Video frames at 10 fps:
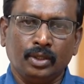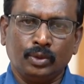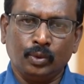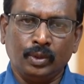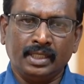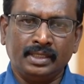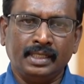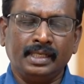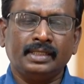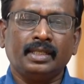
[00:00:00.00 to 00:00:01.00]
through a
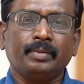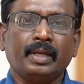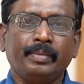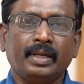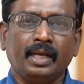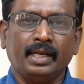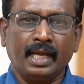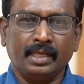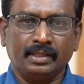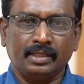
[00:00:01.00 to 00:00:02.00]
series of chemical
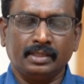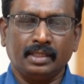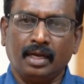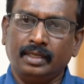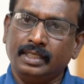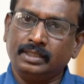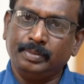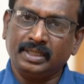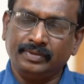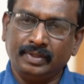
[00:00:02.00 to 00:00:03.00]
reactions at a
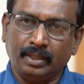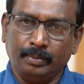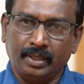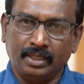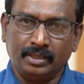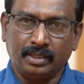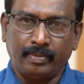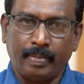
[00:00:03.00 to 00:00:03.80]
specific temperature.